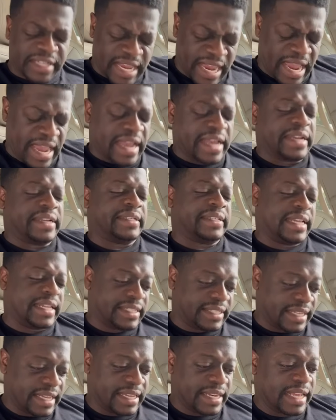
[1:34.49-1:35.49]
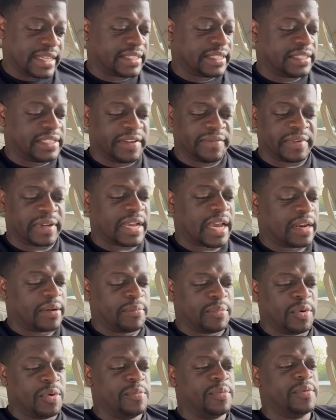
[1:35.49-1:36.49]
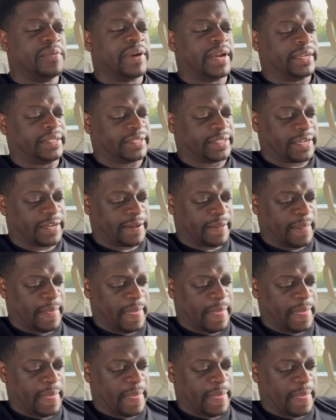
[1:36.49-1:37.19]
Yeah, that's it. That's a different kind of boo-boo right there.